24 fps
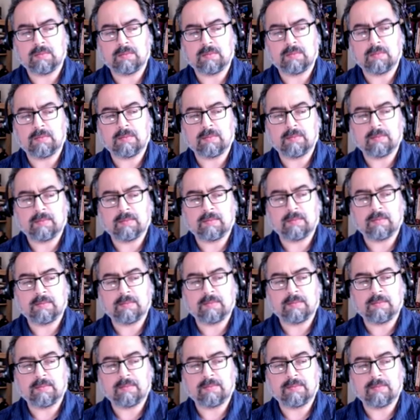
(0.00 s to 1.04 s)

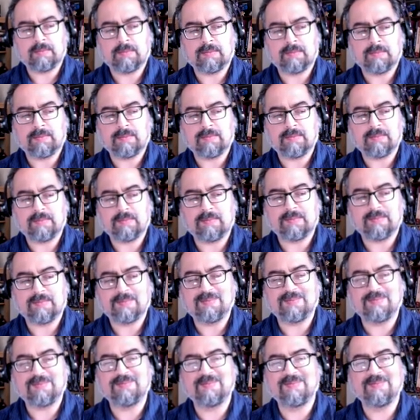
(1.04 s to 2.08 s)

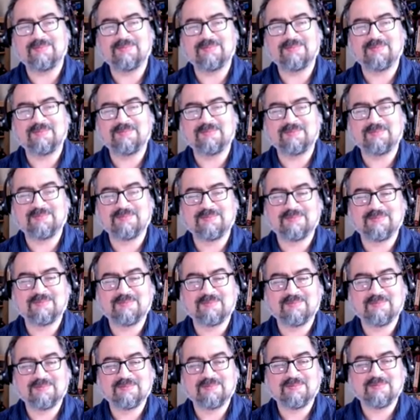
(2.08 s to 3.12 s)

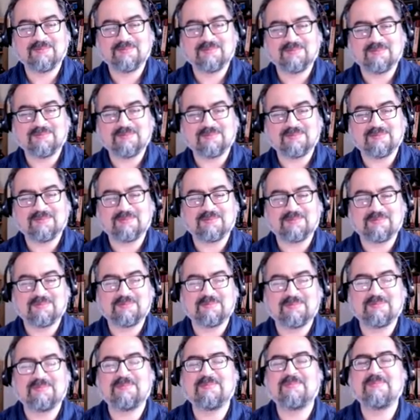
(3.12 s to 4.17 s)

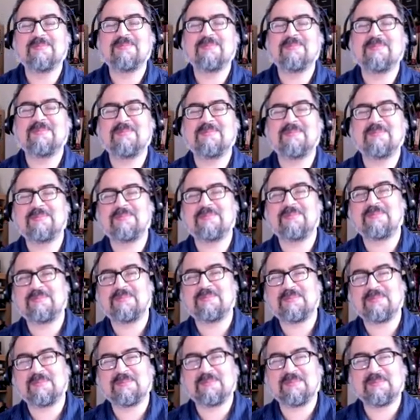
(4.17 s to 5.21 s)

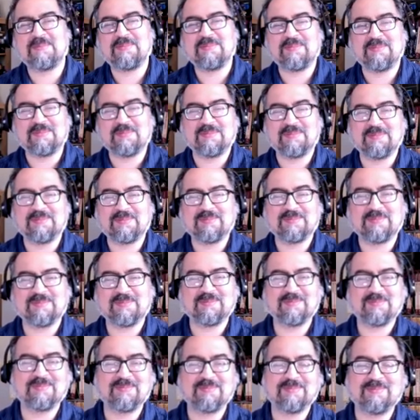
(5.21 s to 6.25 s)

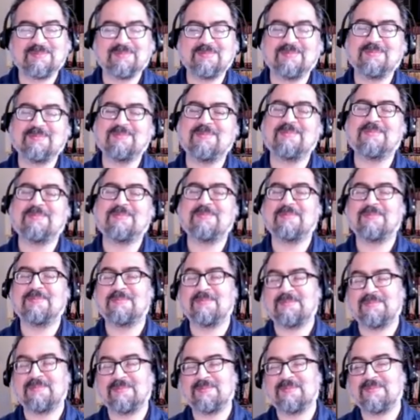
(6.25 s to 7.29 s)

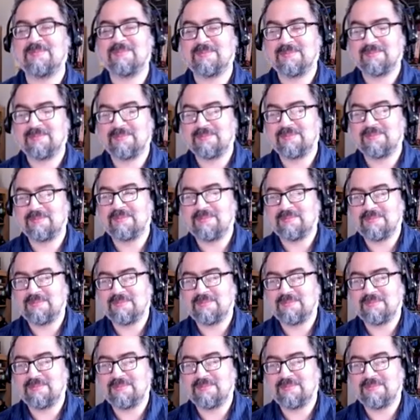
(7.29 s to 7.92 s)
(not speaking)